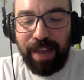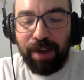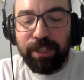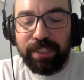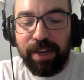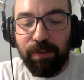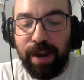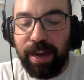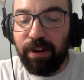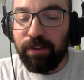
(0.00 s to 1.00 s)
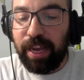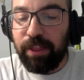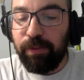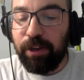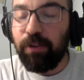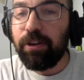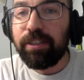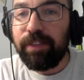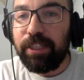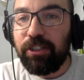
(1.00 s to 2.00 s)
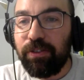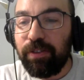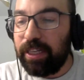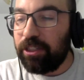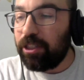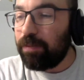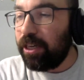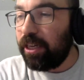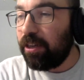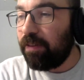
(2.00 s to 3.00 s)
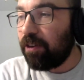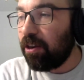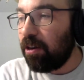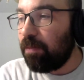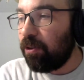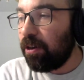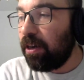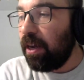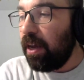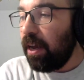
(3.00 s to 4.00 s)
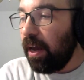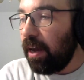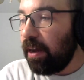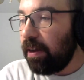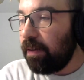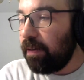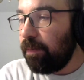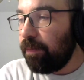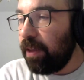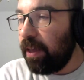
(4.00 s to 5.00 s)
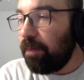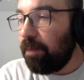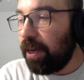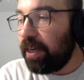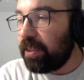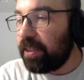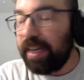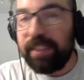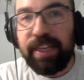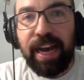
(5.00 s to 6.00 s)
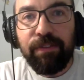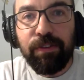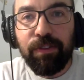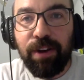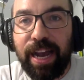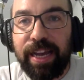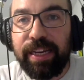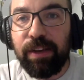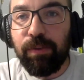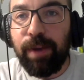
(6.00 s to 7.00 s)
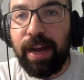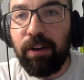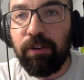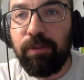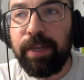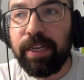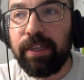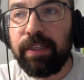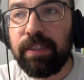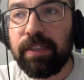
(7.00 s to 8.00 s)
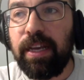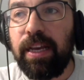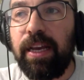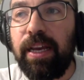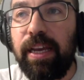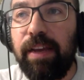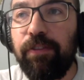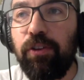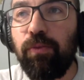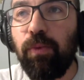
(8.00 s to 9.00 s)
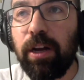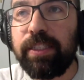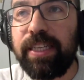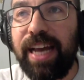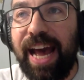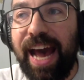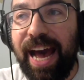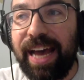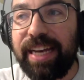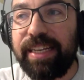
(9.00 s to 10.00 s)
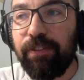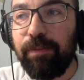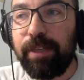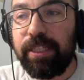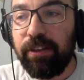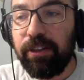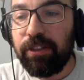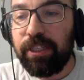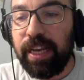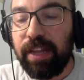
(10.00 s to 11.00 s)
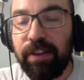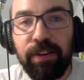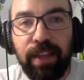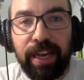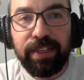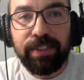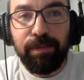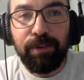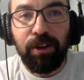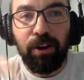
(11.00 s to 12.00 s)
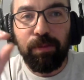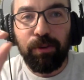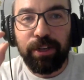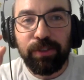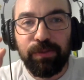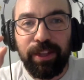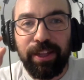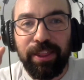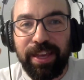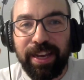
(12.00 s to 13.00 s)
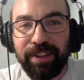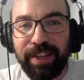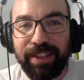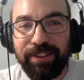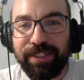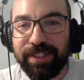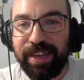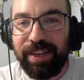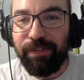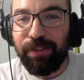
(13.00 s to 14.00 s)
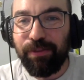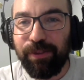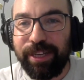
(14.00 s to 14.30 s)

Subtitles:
yeah, I would say around like 3/4 of an inch to an inch is pretty good for cardboard. But it's nice to have a variety around because if you want to add different materials together, like some cardboard is really thick, like there's this kind of